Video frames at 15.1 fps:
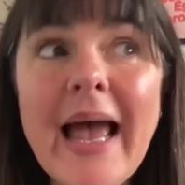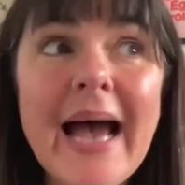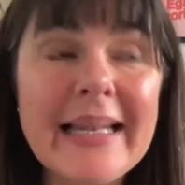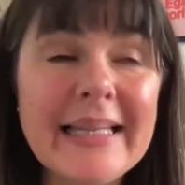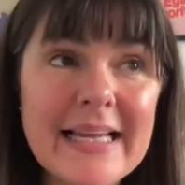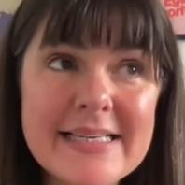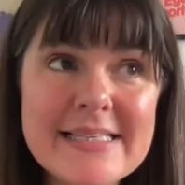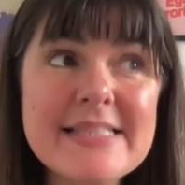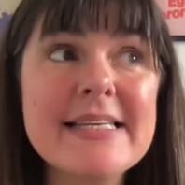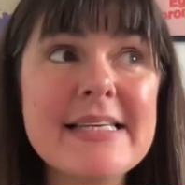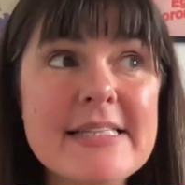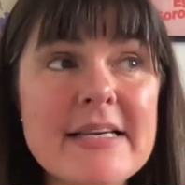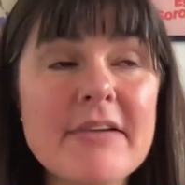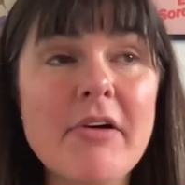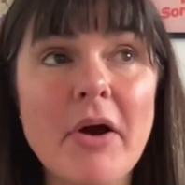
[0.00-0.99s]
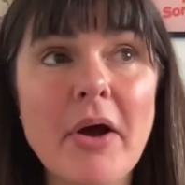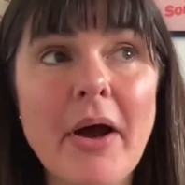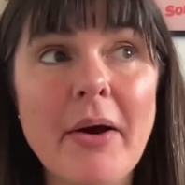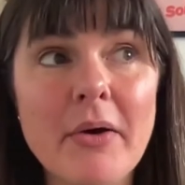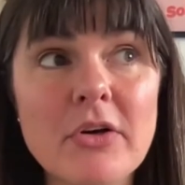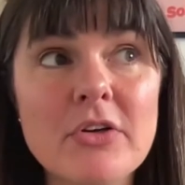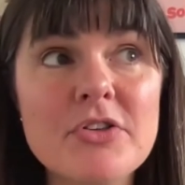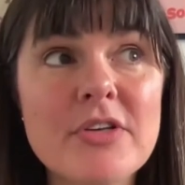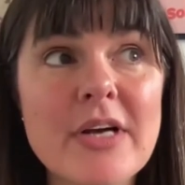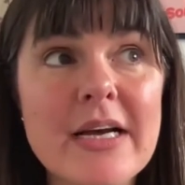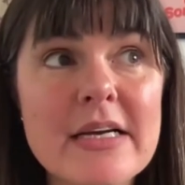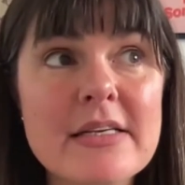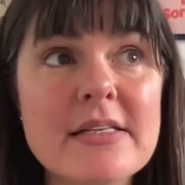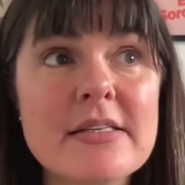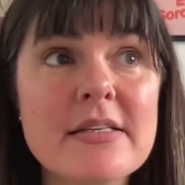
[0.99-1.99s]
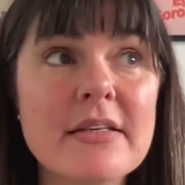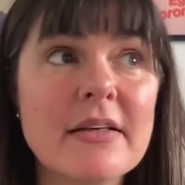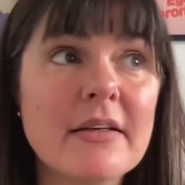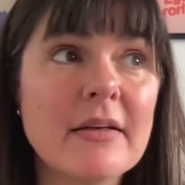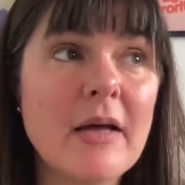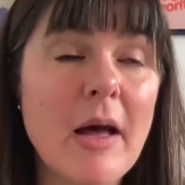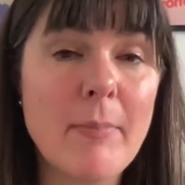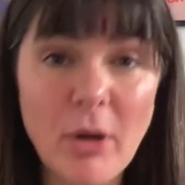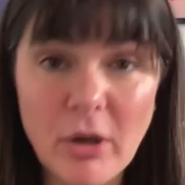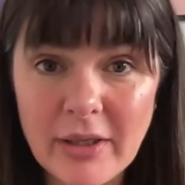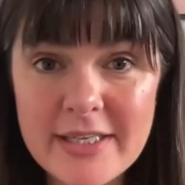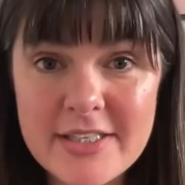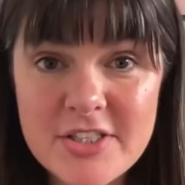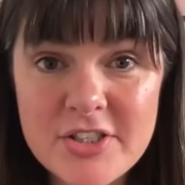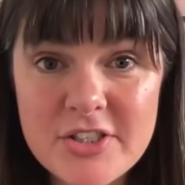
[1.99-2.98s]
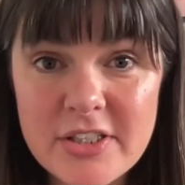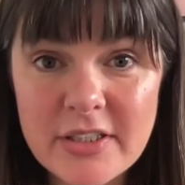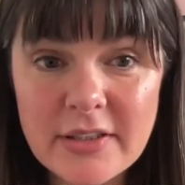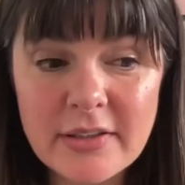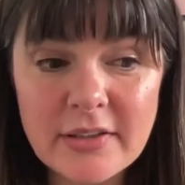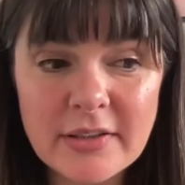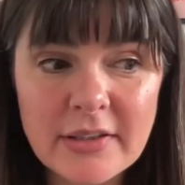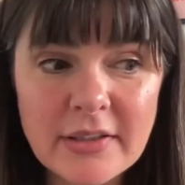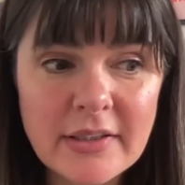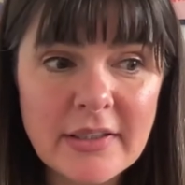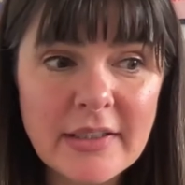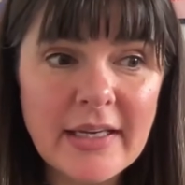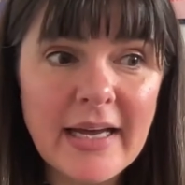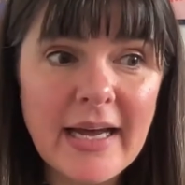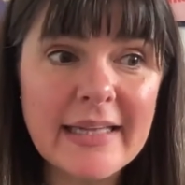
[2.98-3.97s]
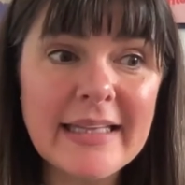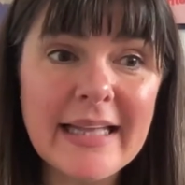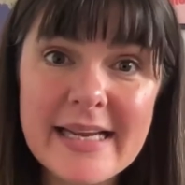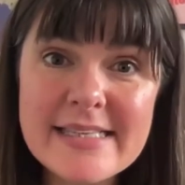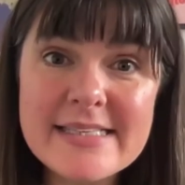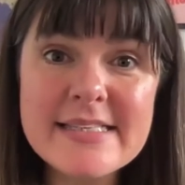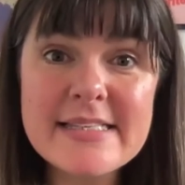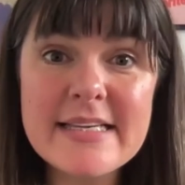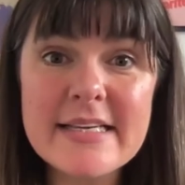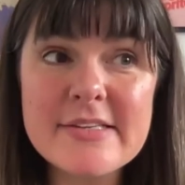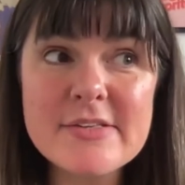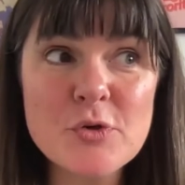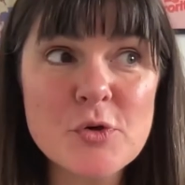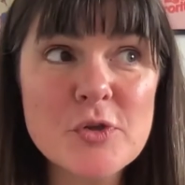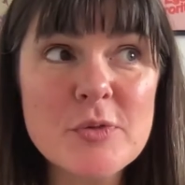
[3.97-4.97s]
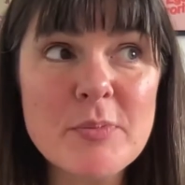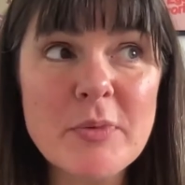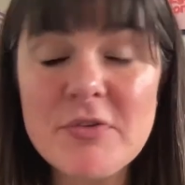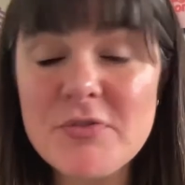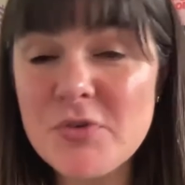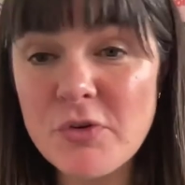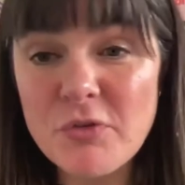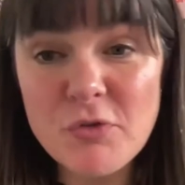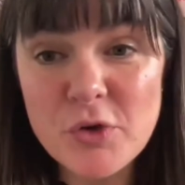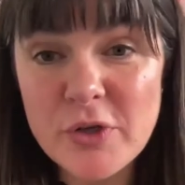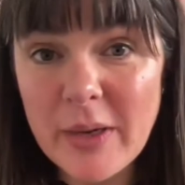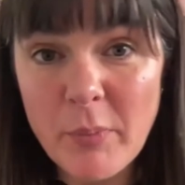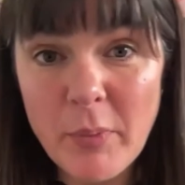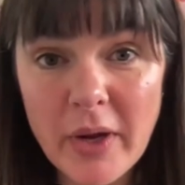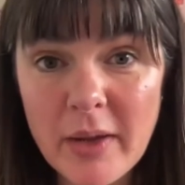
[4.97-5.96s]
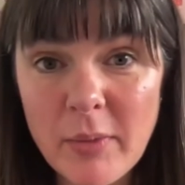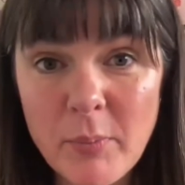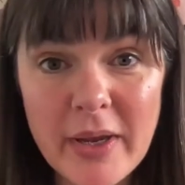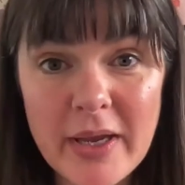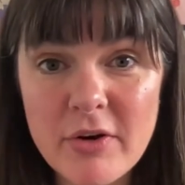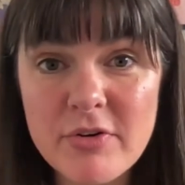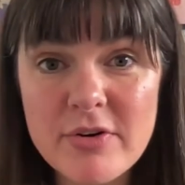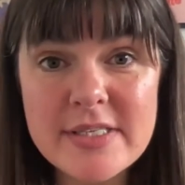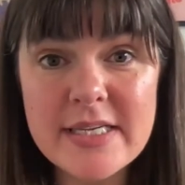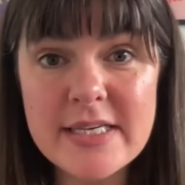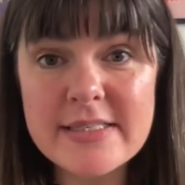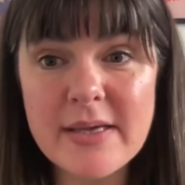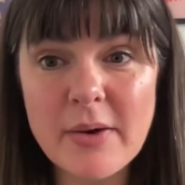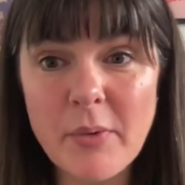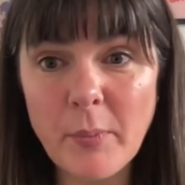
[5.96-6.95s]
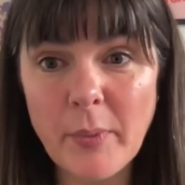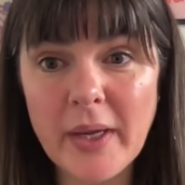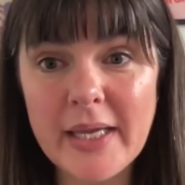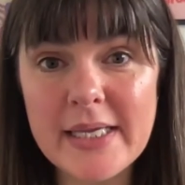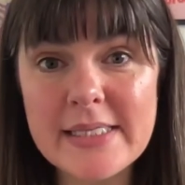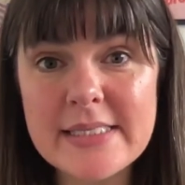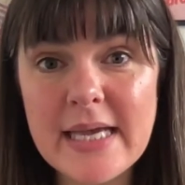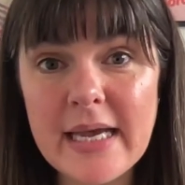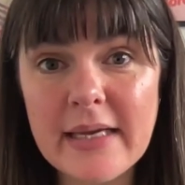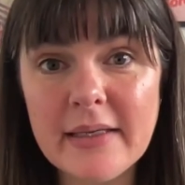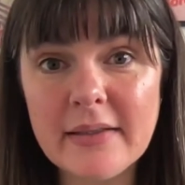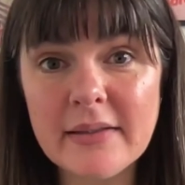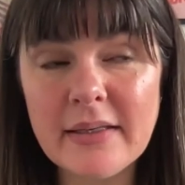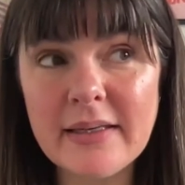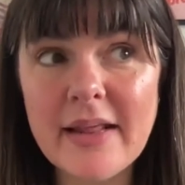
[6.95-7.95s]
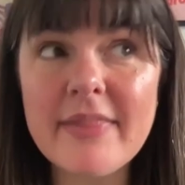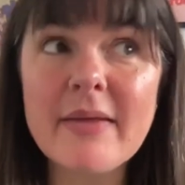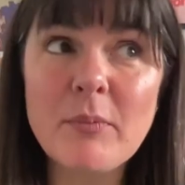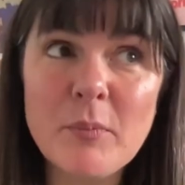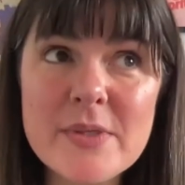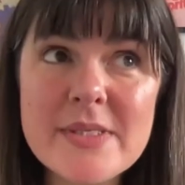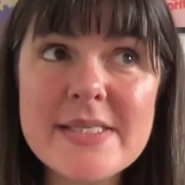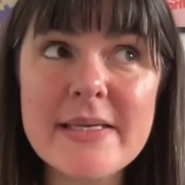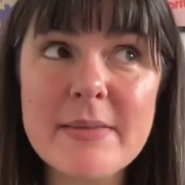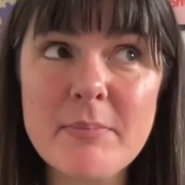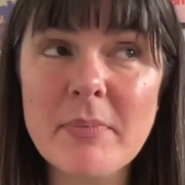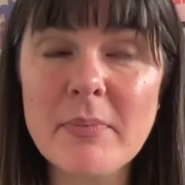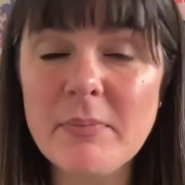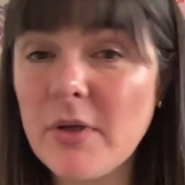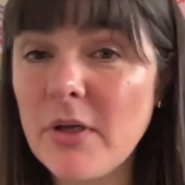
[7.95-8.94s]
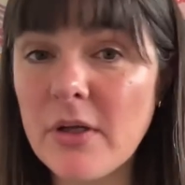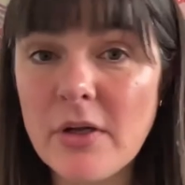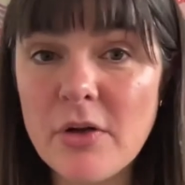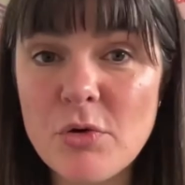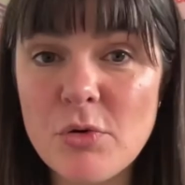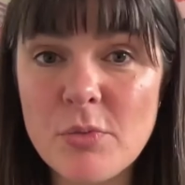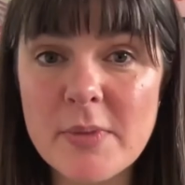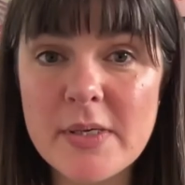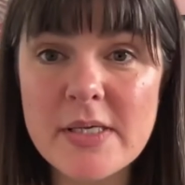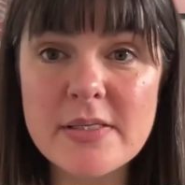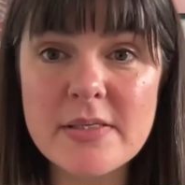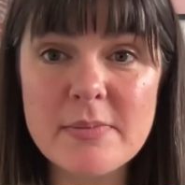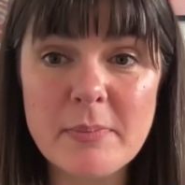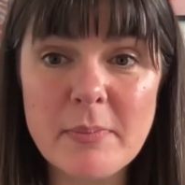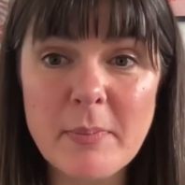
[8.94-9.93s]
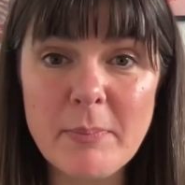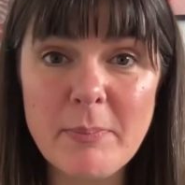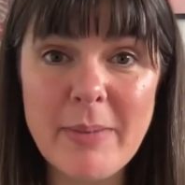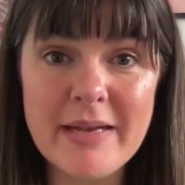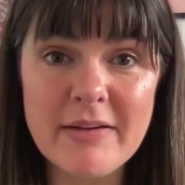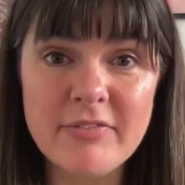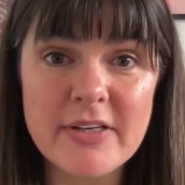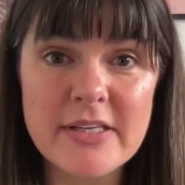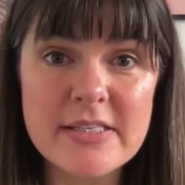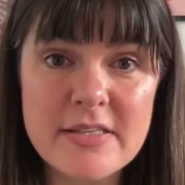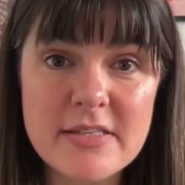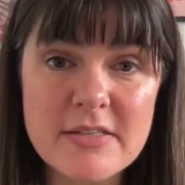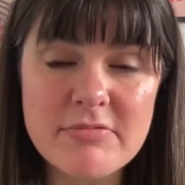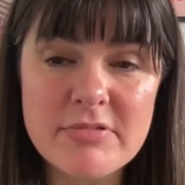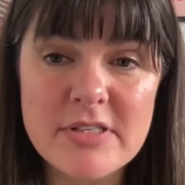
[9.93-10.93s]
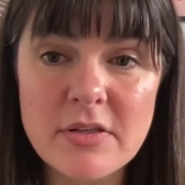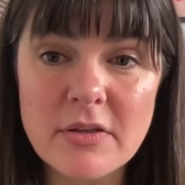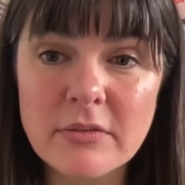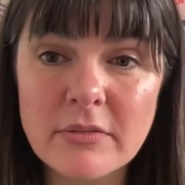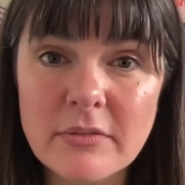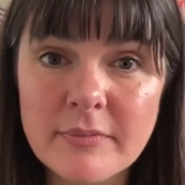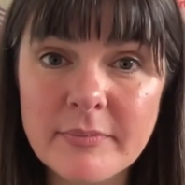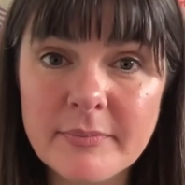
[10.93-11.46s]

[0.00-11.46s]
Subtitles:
I'd like to see 0 hour contracts abolished. I'd like to see us all to move to a 4 day working week or a 6 hour working day. And I think we'd see enormous benefits as a result.